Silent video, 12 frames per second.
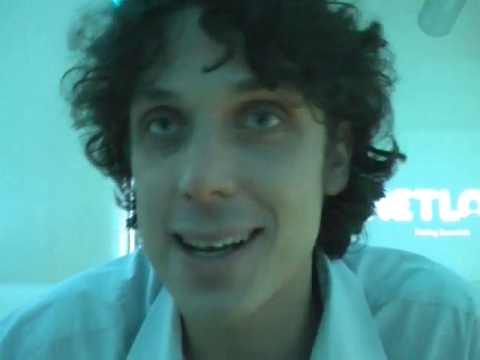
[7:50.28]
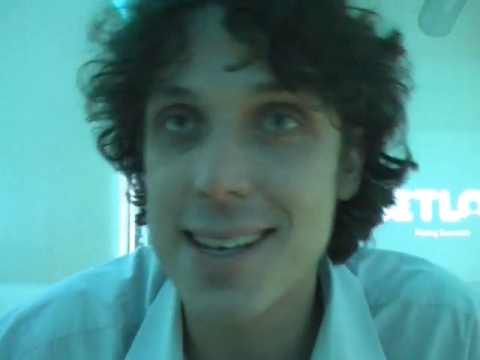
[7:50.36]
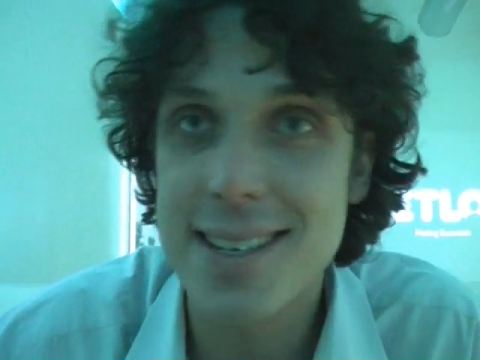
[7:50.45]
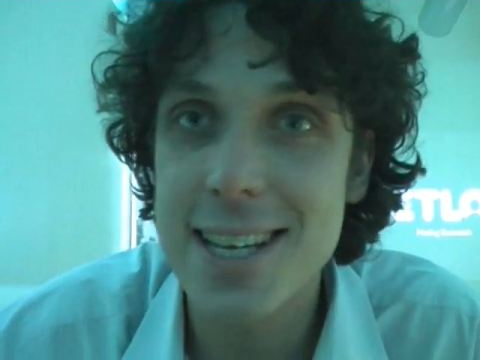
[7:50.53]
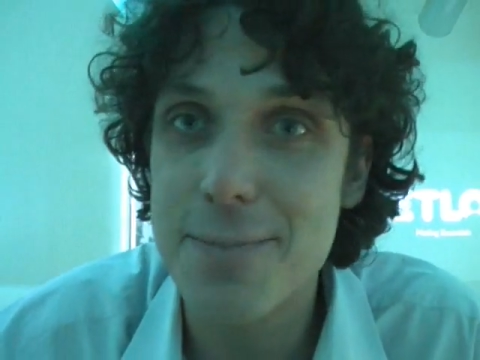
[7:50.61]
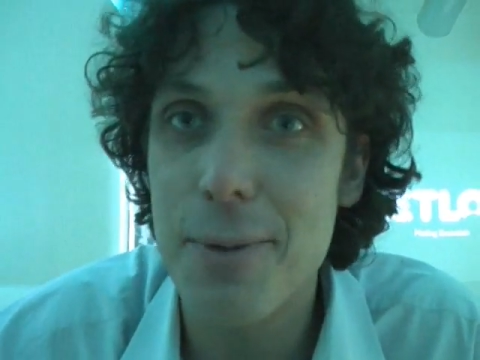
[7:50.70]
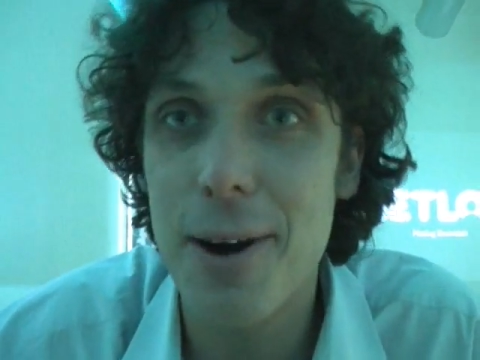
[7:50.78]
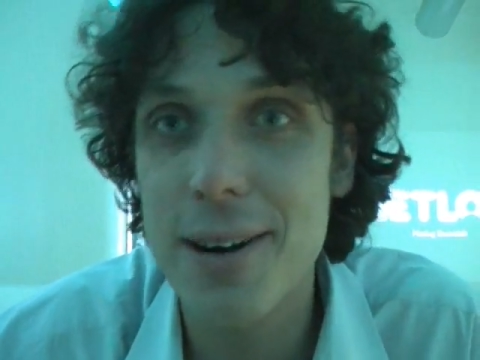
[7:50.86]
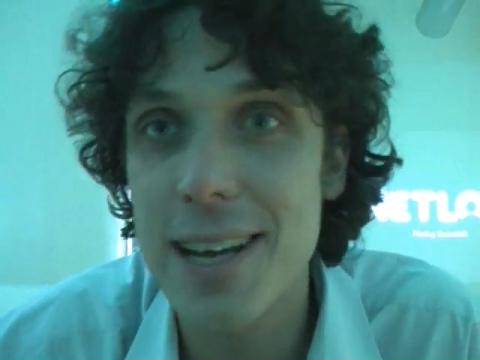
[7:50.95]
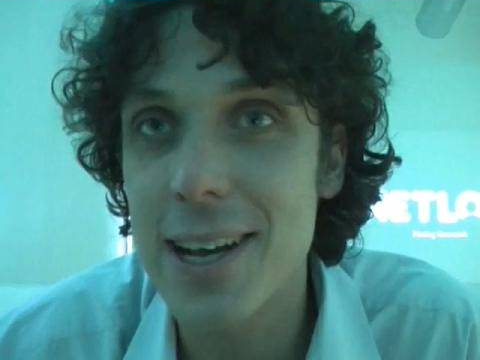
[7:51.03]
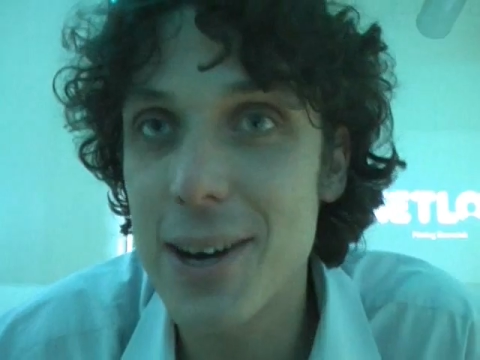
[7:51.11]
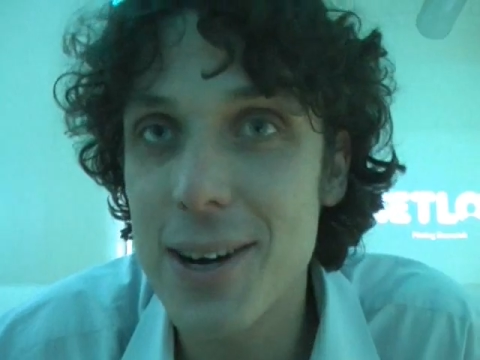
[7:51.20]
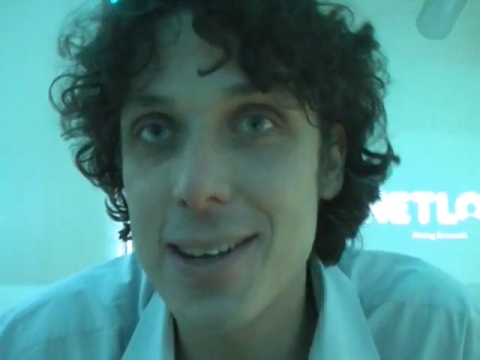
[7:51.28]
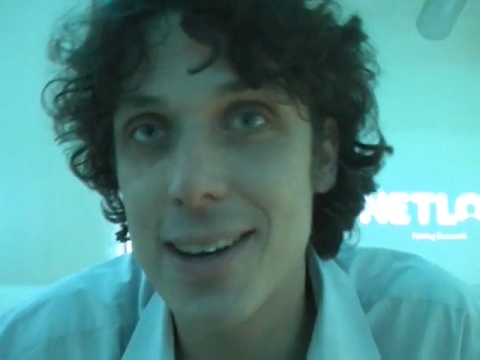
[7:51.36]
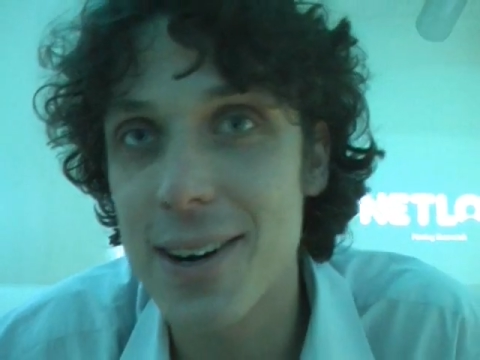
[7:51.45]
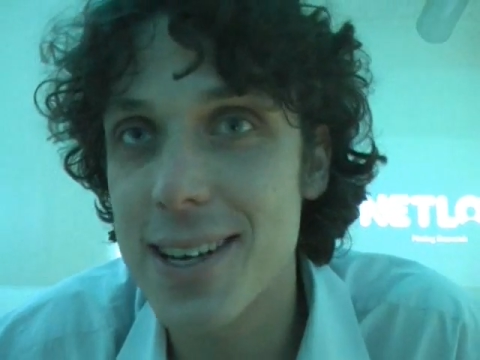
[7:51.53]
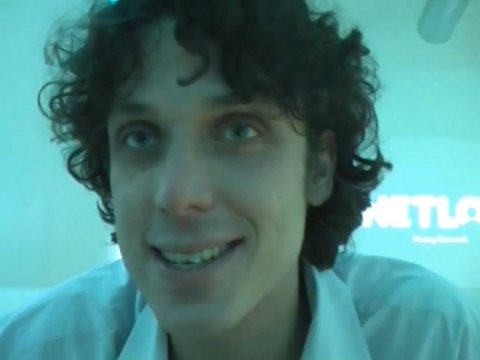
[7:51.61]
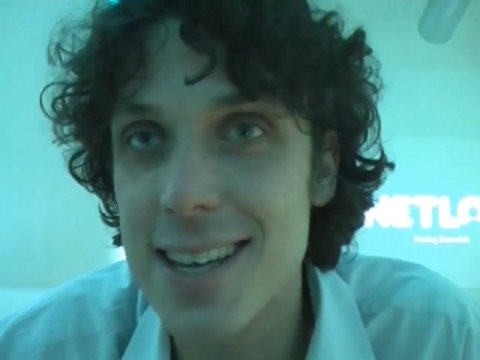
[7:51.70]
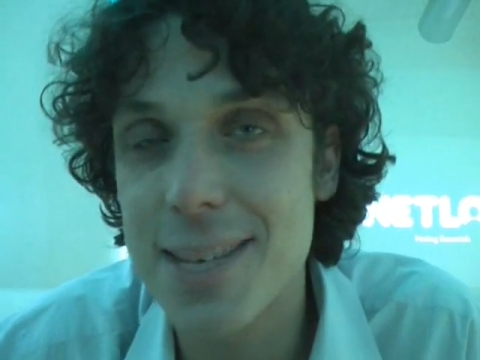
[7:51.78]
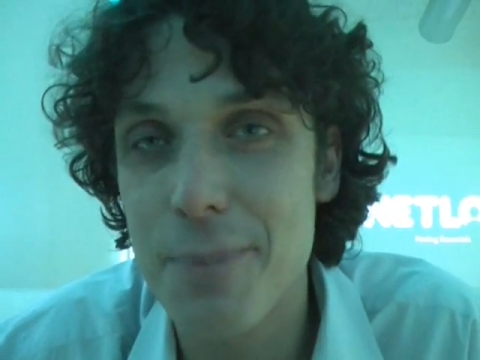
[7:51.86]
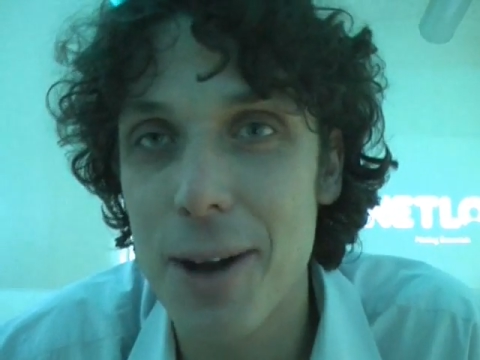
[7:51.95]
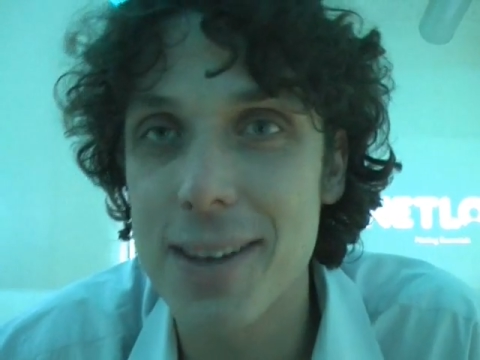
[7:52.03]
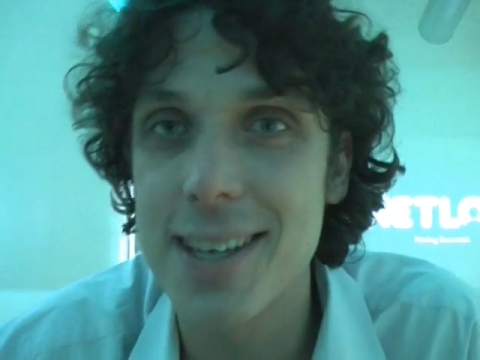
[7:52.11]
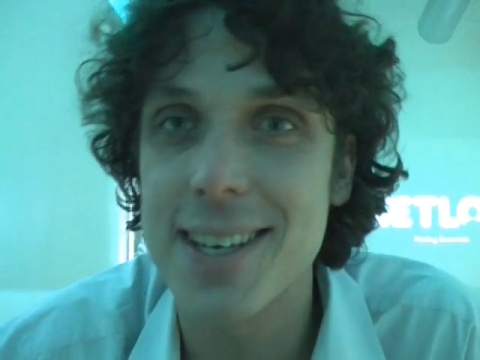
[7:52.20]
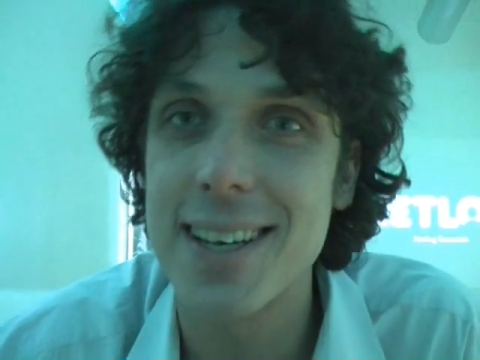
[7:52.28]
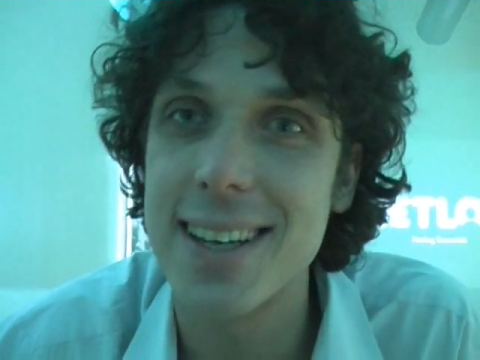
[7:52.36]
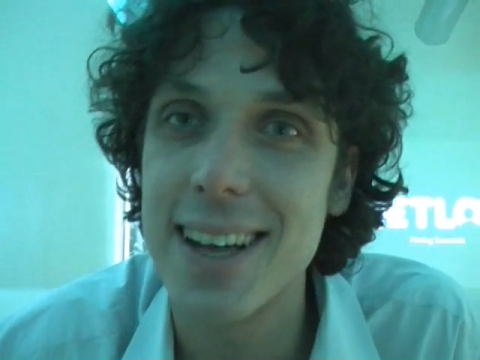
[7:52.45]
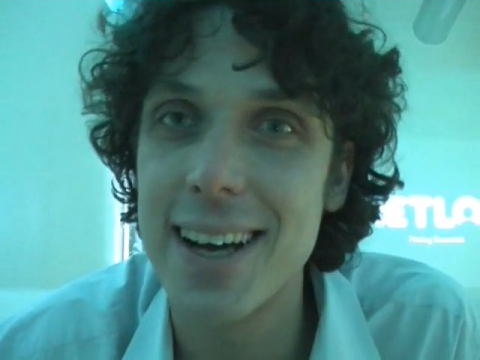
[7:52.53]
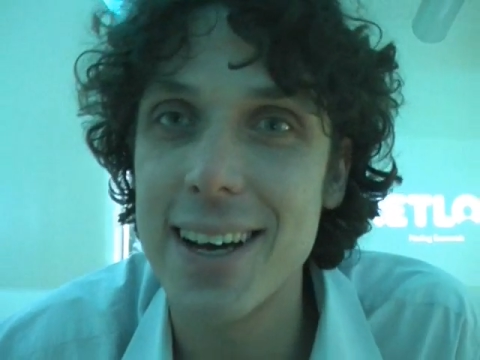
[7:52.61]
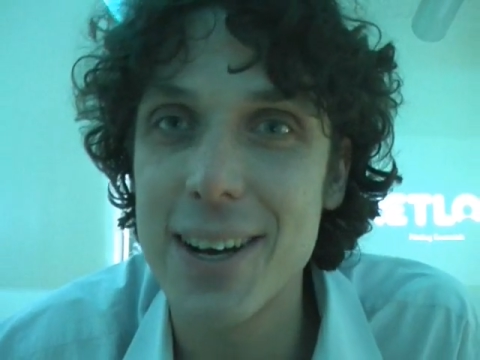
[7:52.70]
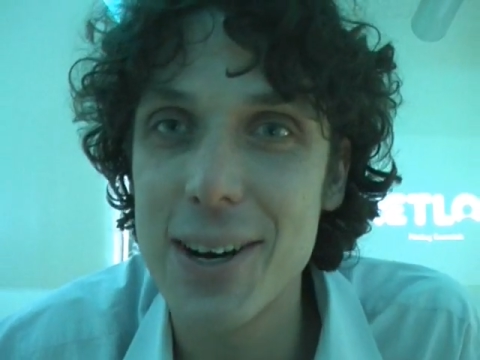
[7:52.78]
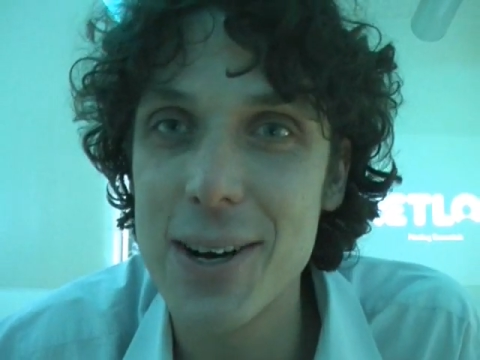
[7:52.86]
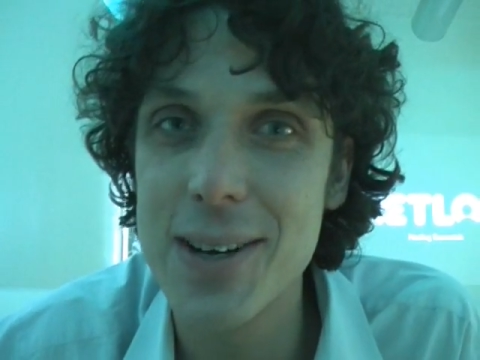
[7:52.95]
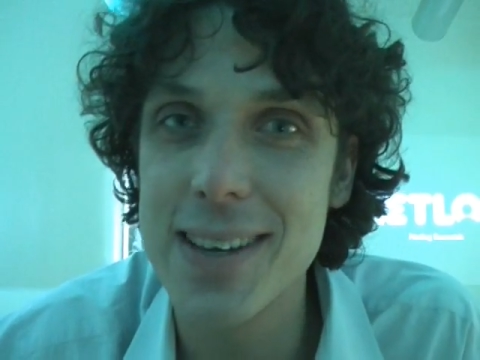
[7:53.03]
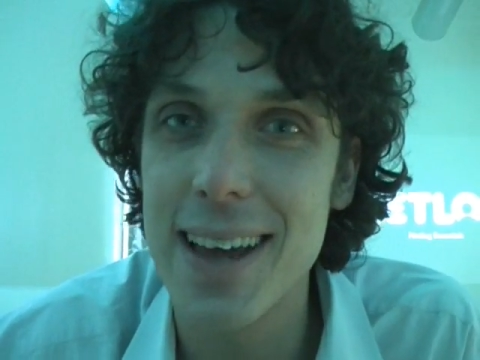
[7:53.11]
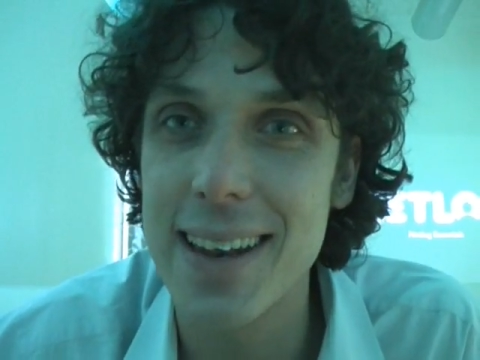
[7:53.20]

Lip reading: Is this party good, or is this politician good?